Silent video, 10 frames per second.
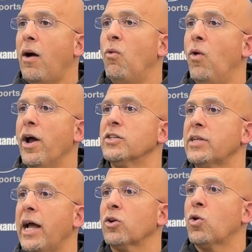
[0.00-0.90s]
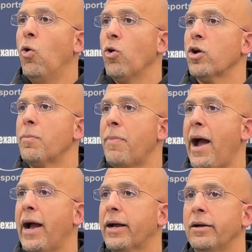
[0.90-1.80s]
what is that
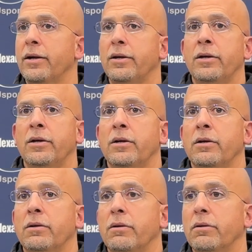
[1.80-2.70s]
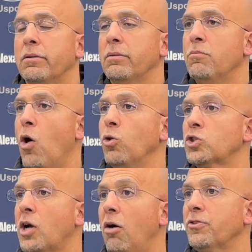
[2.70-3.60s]
quarterback
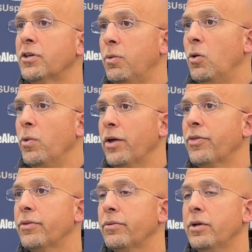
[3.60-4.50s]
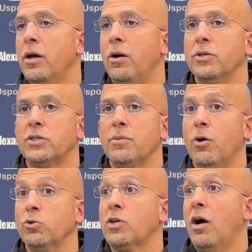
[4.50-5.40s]
most comfortable with? You know, is he
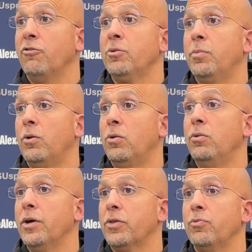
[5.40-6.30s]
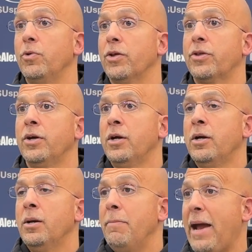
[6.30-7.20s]
most comfortable with
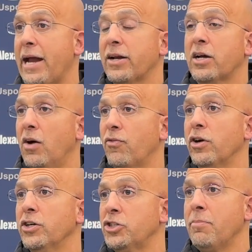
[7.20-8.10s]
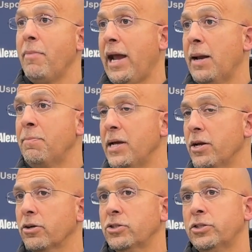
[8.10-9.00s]
man coverage and man
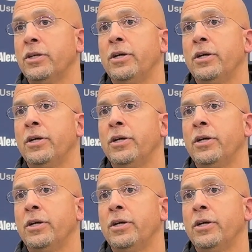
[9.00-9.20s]
beaters?